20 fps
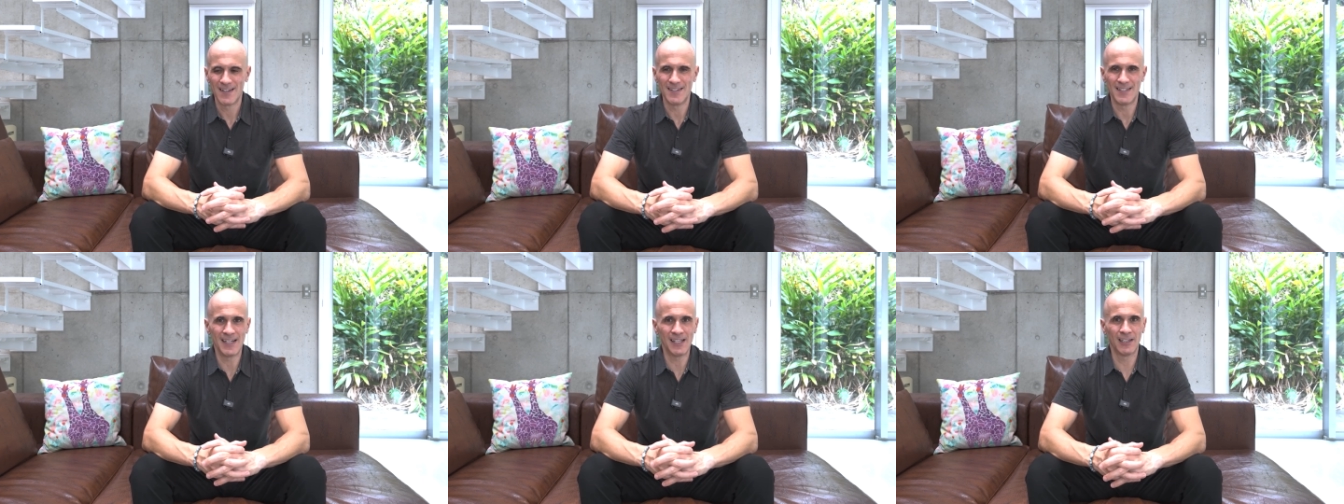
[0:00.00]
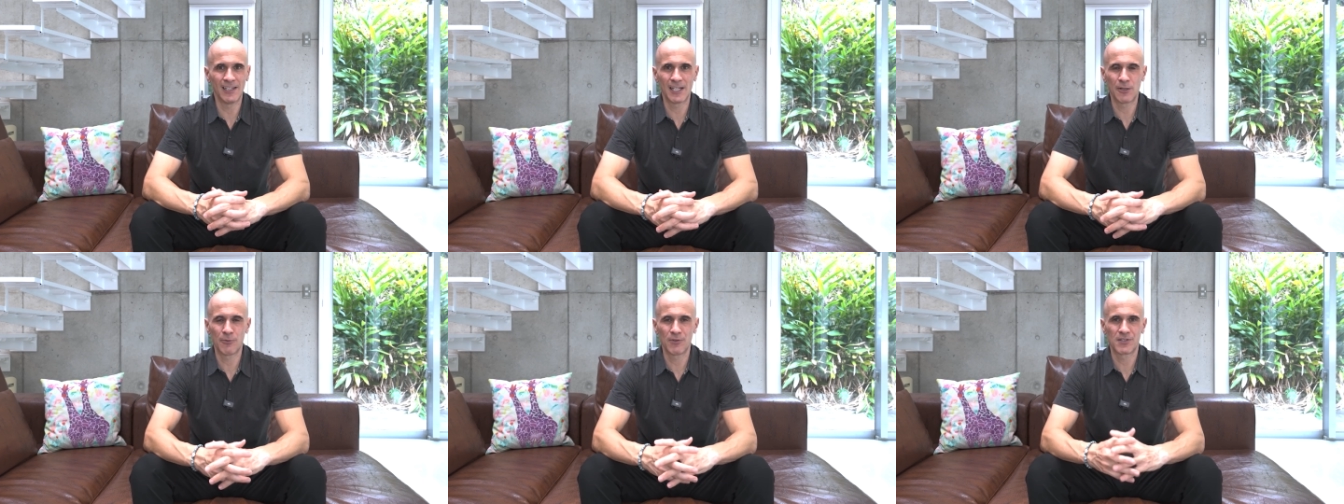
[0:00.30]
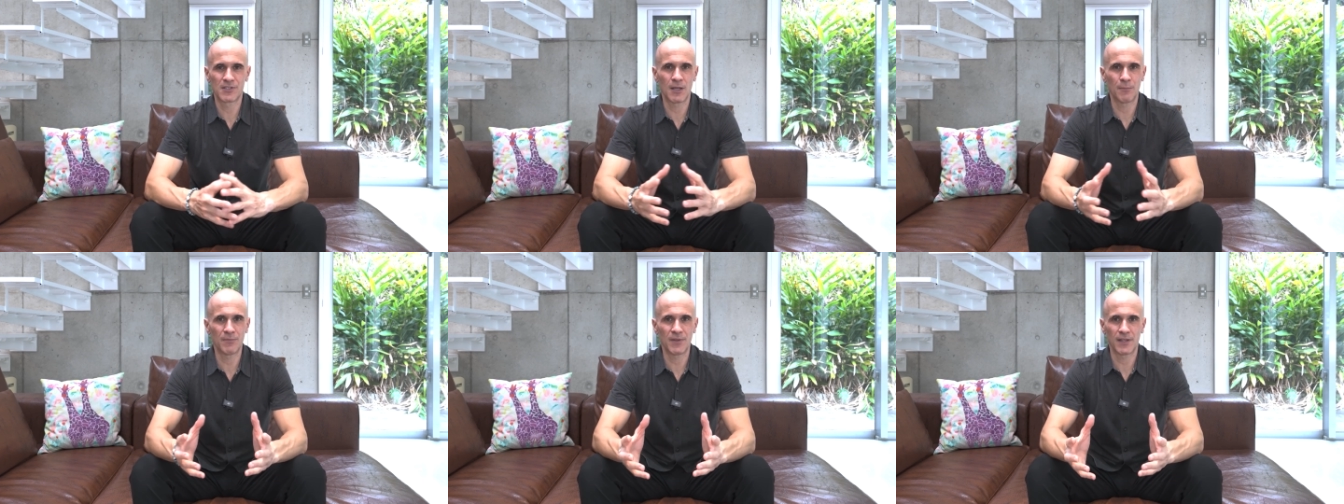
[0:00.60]
dealing
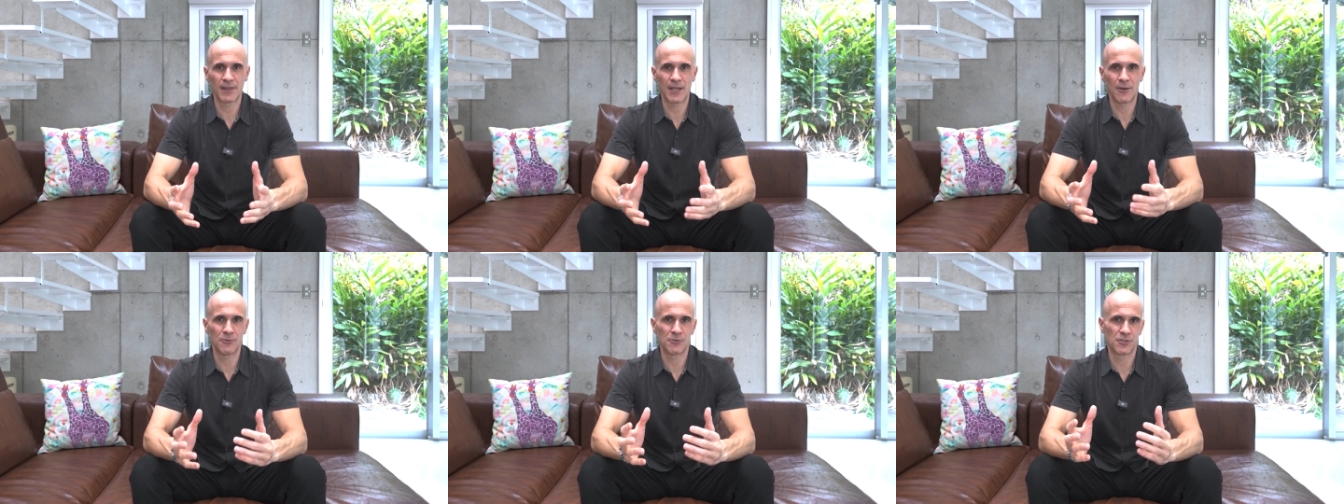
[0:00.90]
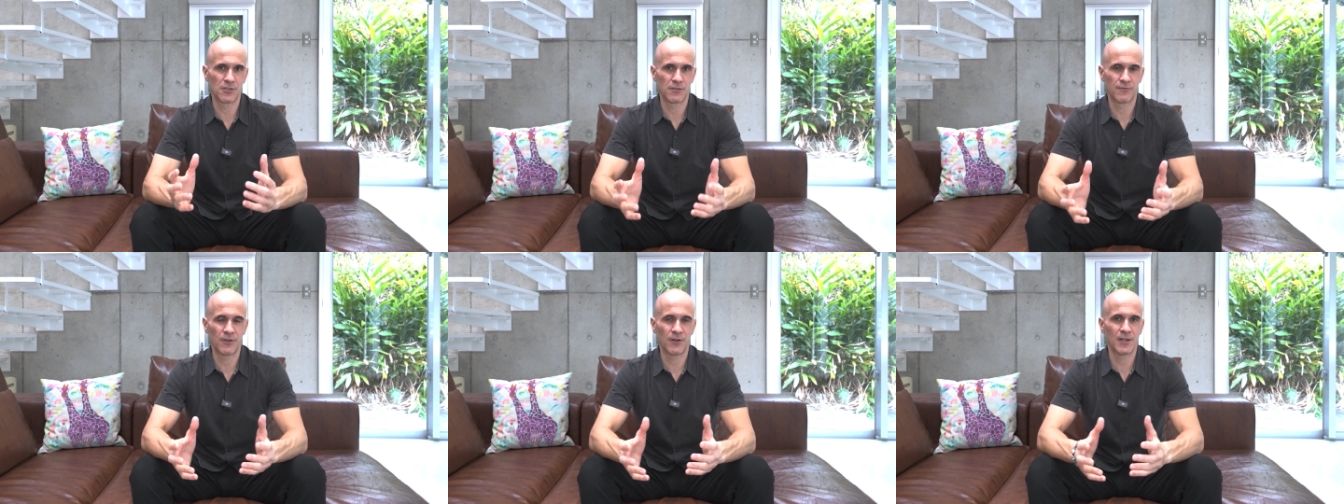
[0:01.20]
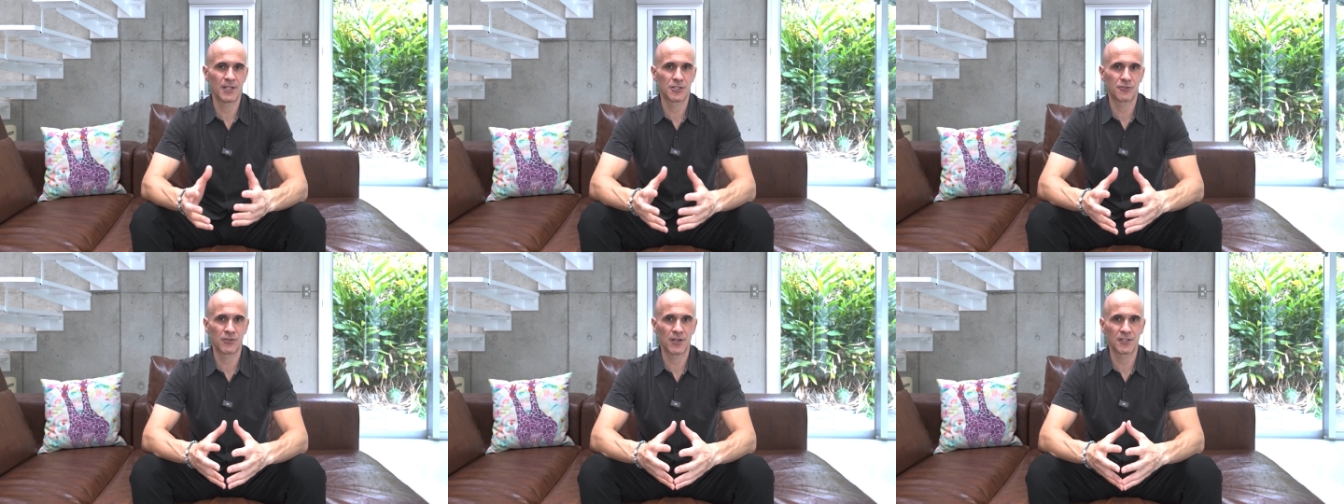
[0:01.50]
with something that was just
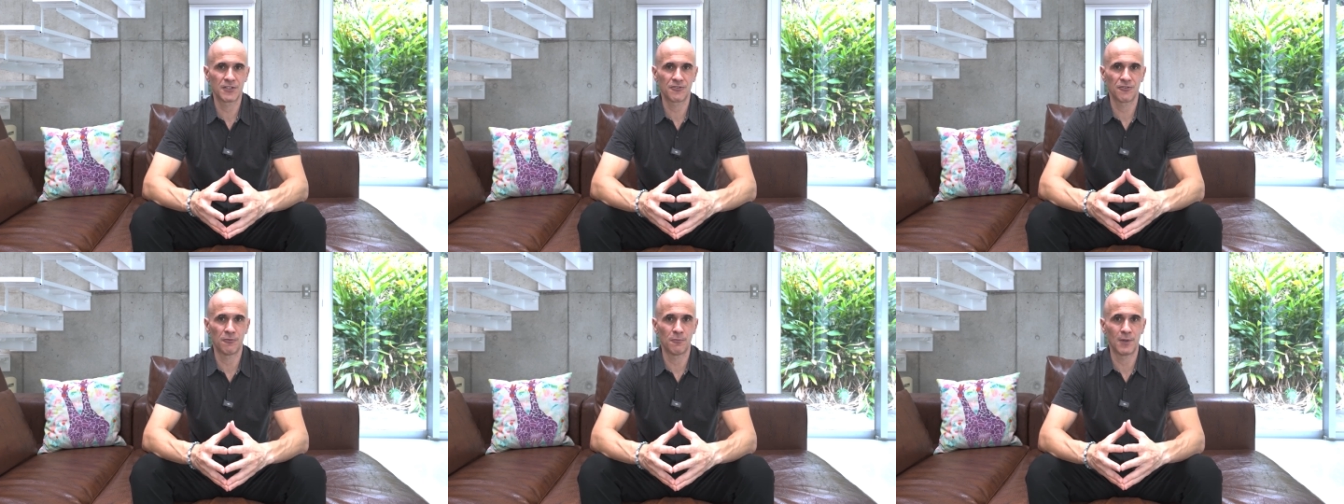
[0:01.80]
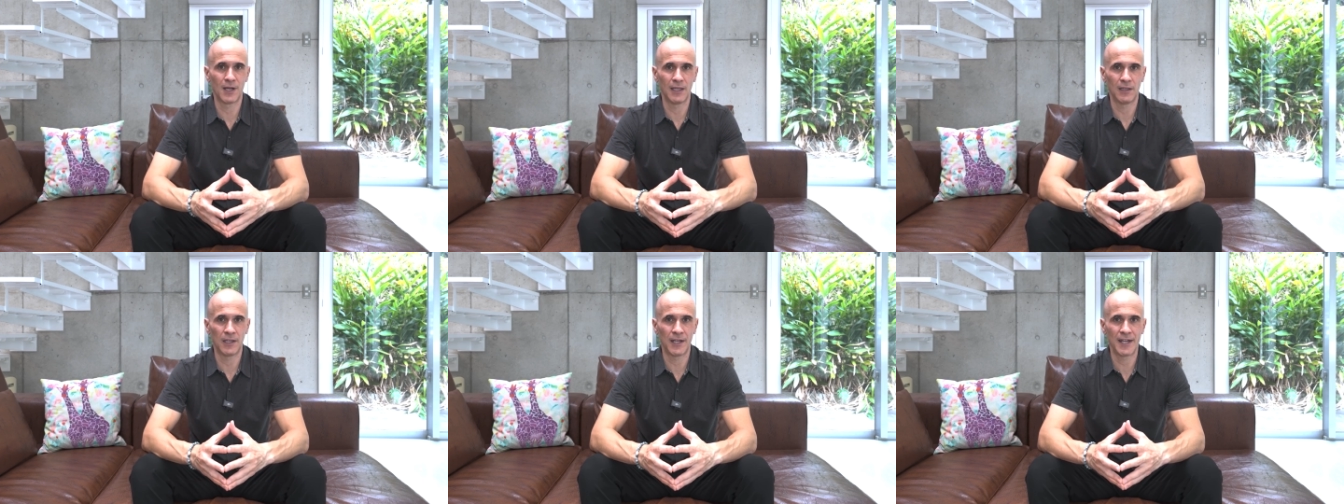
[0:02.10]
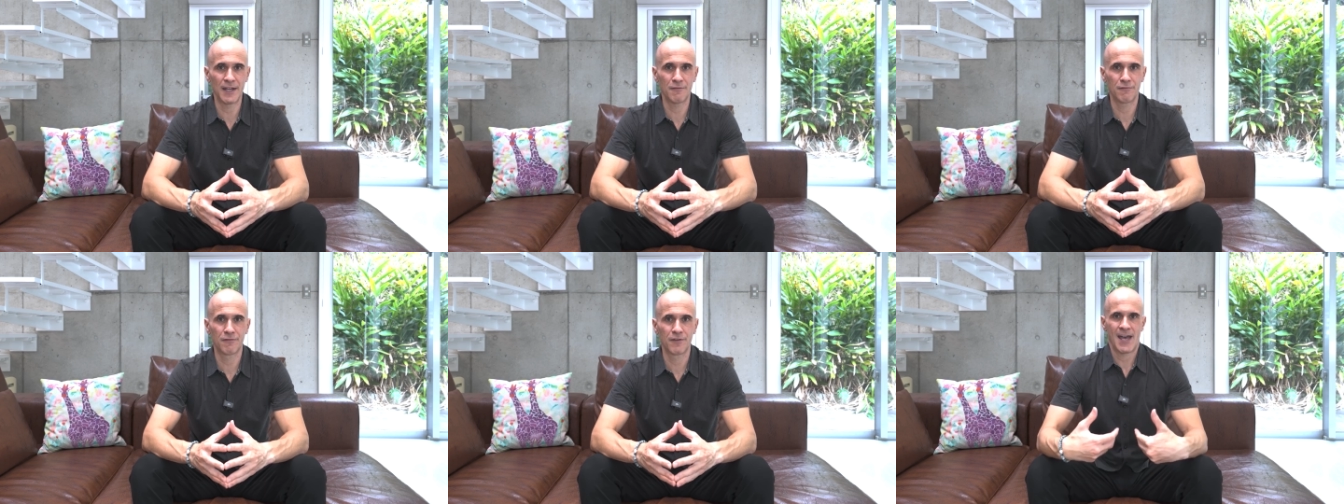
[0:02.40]
very stressful in my
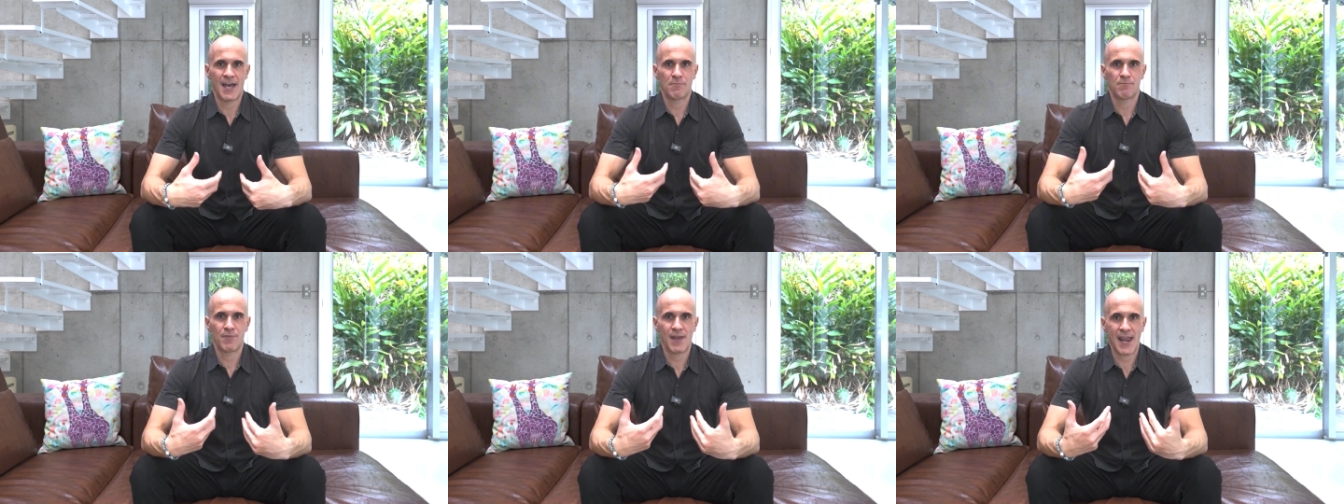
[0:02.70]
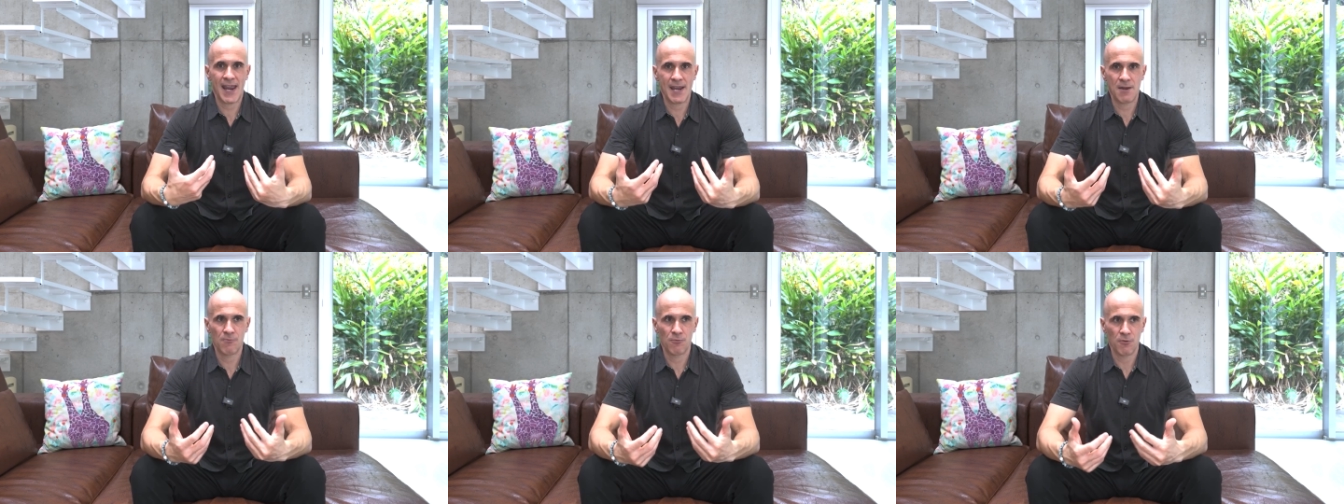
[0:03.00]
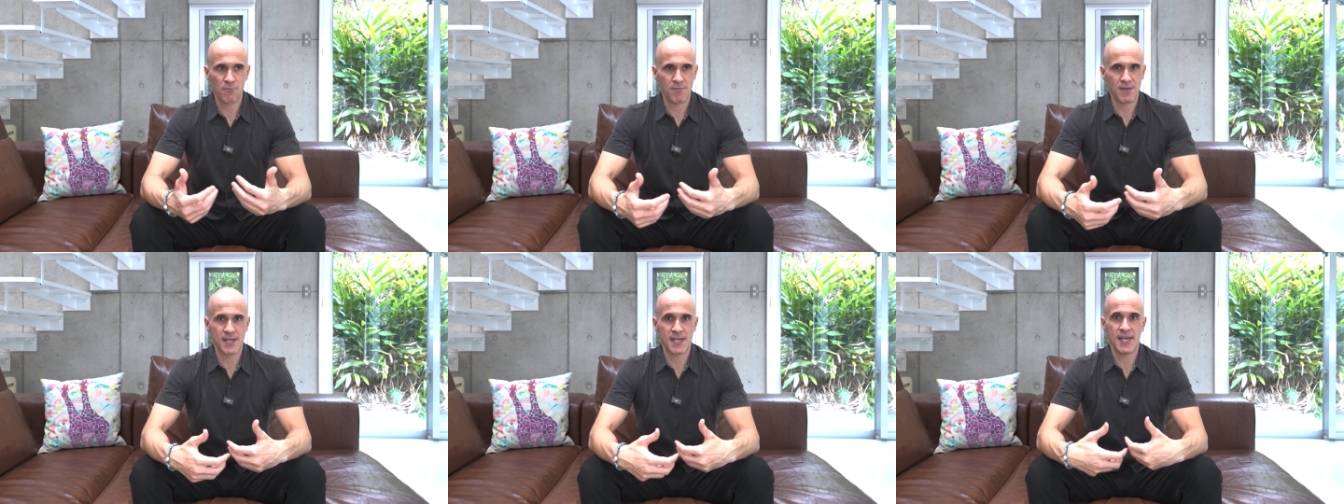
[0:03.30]
life, that pain
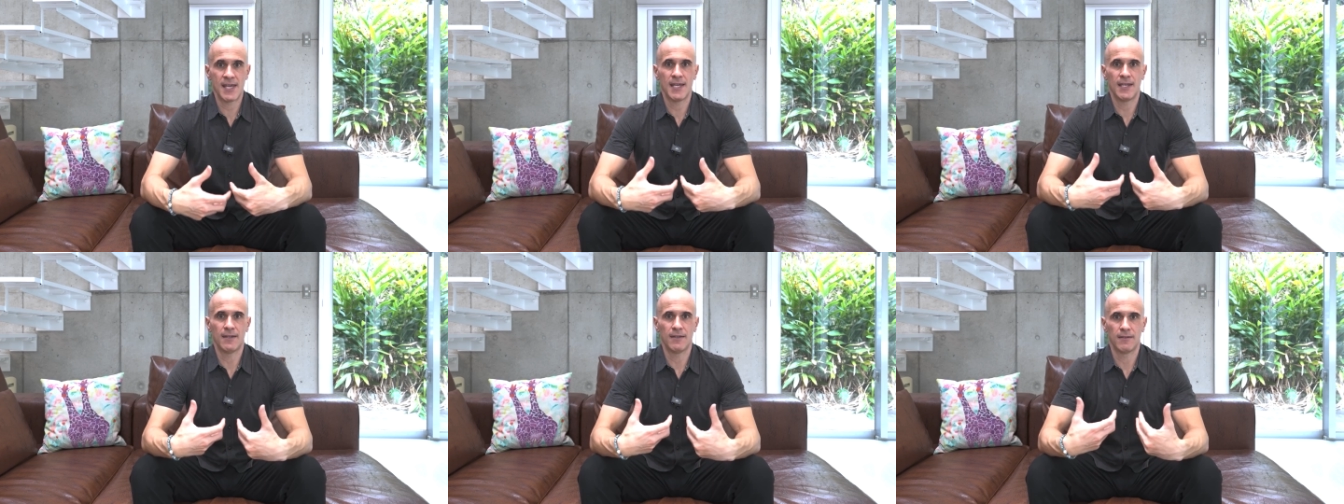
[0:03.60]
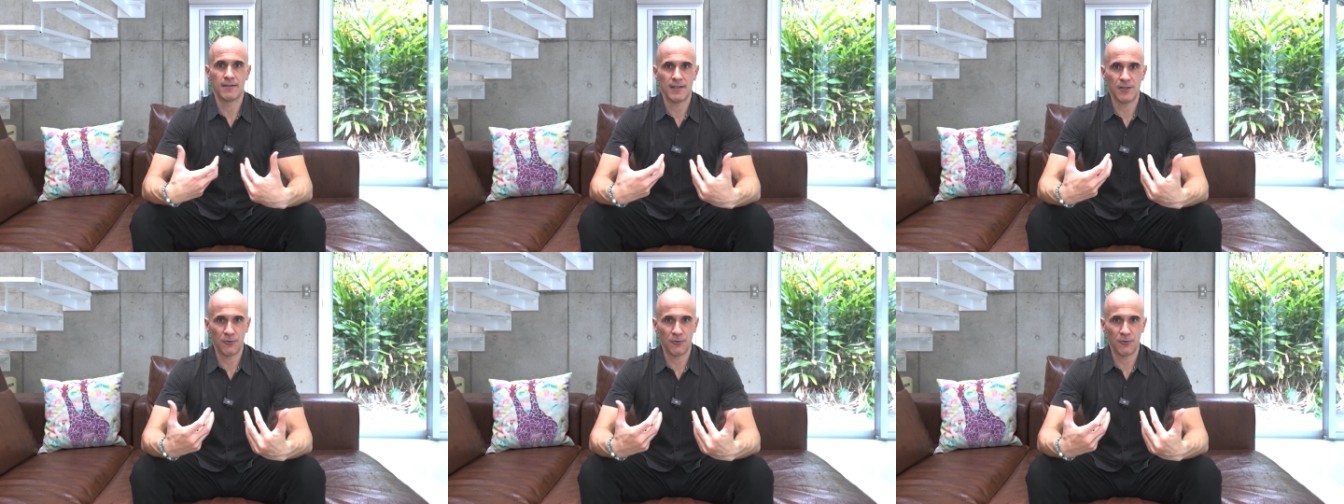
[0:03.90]
would begin.